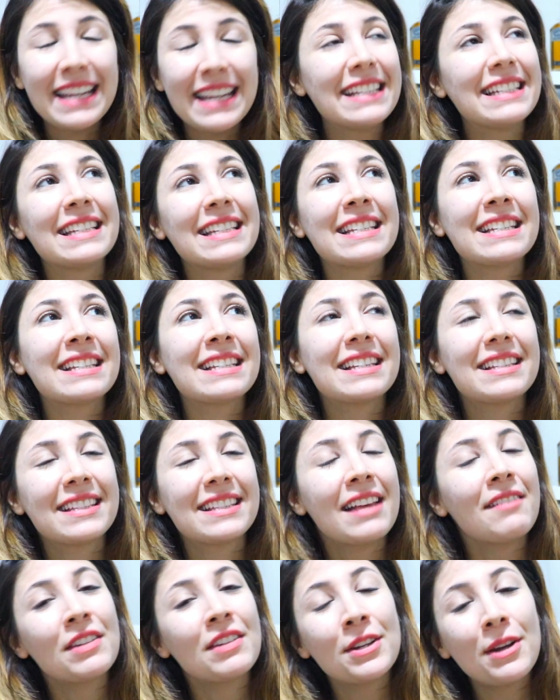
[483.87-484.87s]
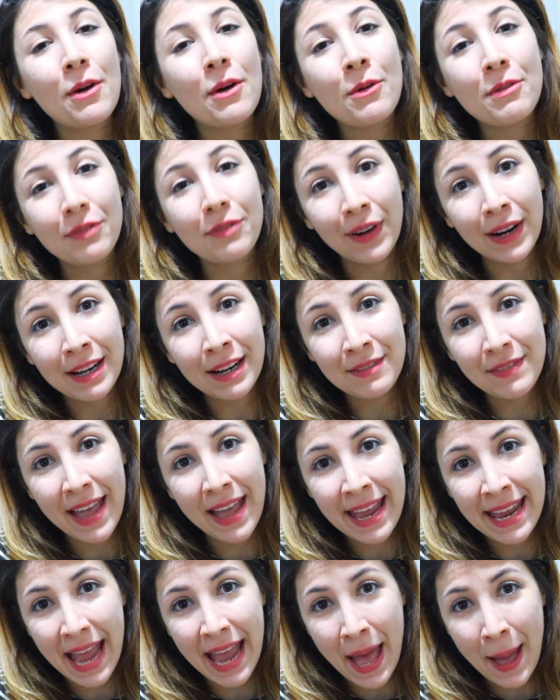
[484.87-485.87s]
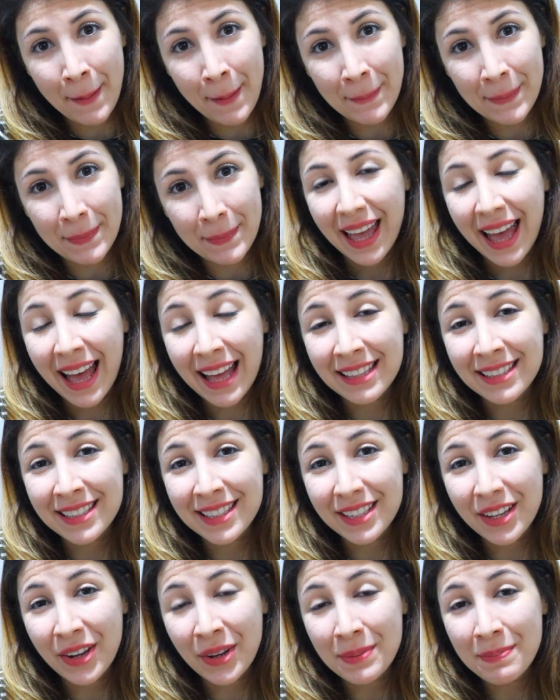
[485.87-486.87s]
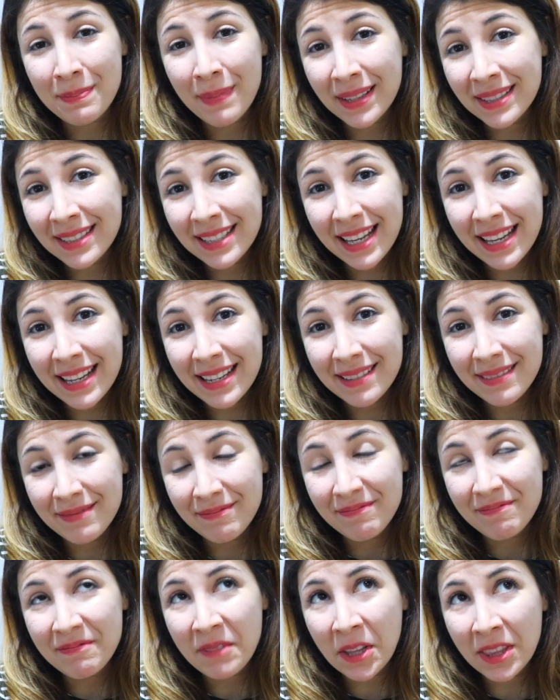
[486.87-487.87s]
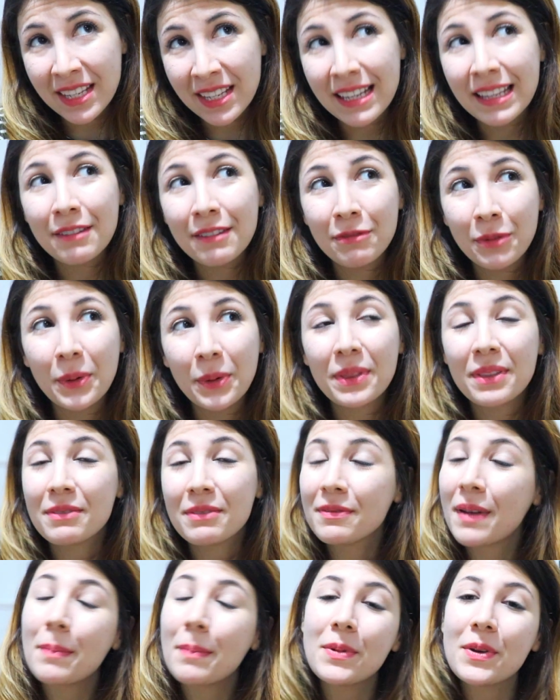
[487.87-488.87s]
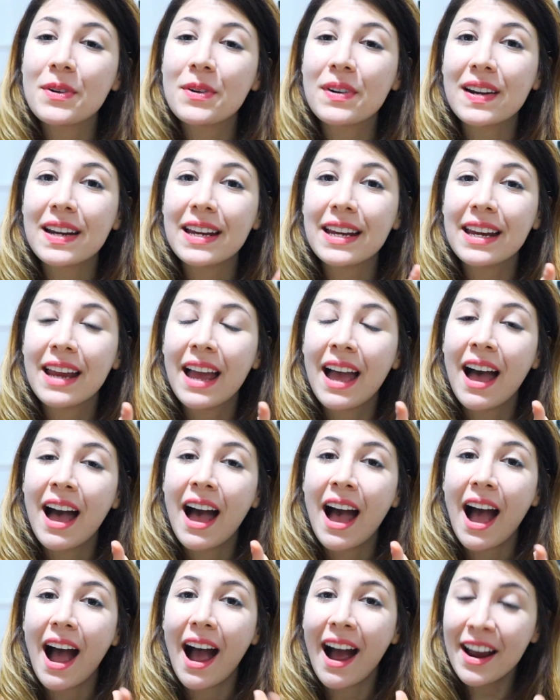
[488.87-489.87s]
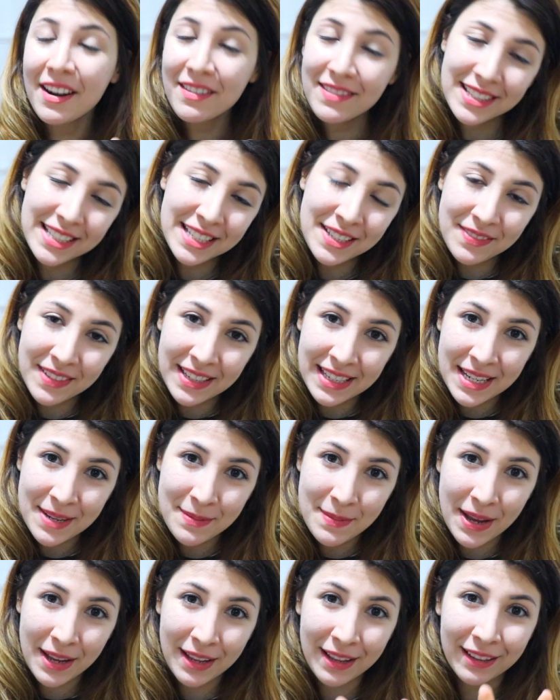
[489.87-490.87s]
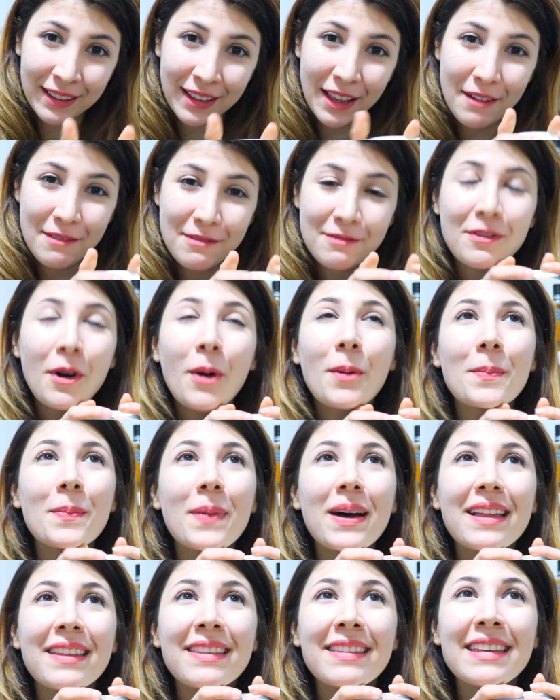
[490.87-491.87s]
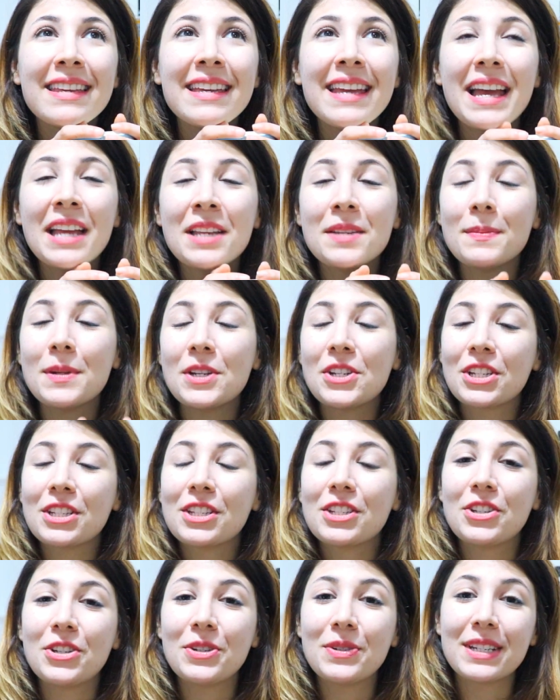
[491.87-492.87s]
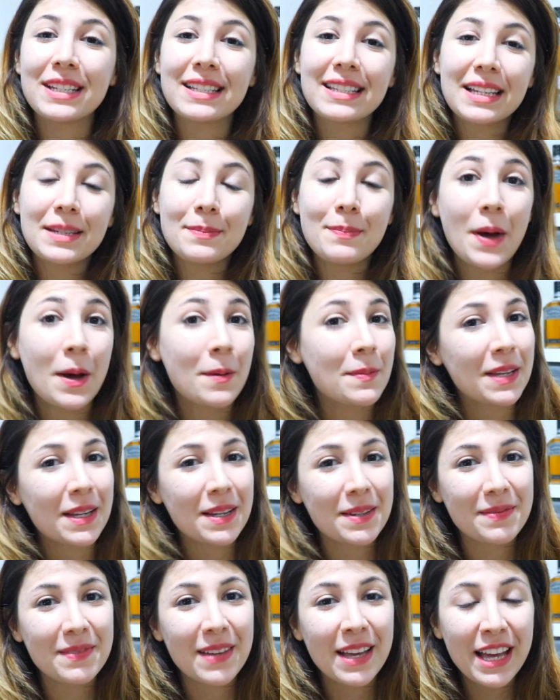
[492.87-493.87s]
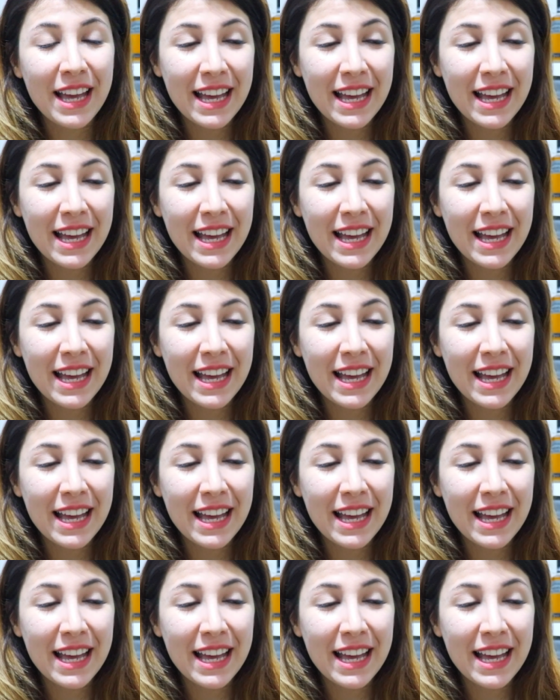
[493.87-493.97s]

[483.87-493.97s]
It is 7.05am and on Monday, Monday the 4th of February, I received an email from the admissions tutors at Birmingham